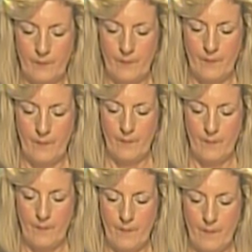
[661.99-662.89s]

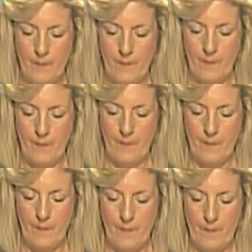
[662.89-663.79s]

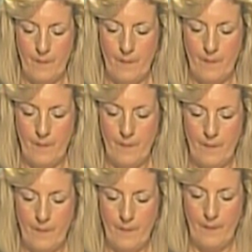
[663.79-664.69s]

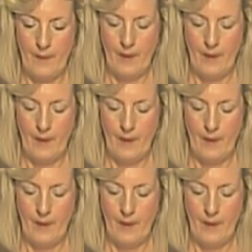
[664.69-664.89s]
Nobody speaks.